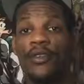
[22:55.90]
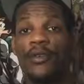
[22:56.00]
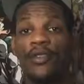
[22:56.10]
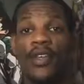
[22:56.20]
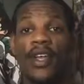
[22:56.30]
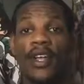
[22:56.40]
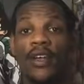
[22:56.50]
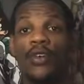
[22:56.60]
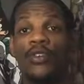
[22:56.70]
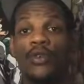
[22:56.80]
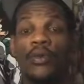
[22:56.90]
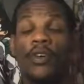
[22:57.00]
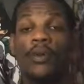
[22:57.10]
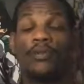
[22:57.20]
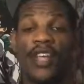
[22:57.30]
do you think Goku
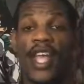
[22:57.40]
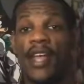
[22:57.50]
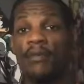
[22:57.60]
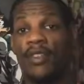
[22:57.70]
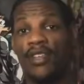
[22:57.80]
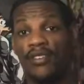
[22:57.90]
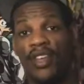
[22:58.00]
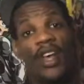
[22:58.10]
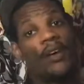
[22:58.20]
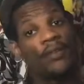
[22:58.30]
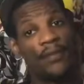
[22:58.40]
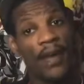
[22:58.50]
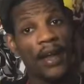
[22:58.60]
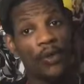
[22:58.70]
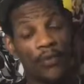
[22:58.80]
will obtain this
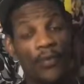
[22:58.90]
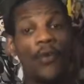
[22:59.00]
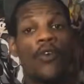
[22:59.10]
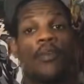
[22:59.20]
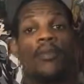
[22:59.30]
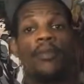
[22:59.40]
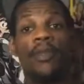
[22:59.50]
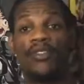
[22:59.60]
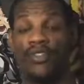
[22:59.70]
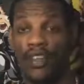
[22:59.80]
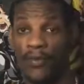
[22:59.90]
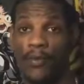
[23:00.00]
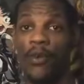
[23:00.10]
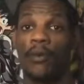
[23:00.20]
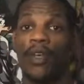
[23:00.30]
final form, mystic
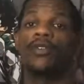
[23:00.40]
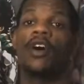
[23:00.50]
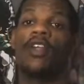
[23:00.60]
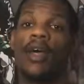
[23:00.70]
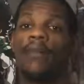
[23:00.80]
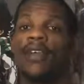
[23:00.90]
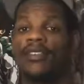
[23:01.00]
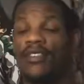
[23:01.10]
form? With all that being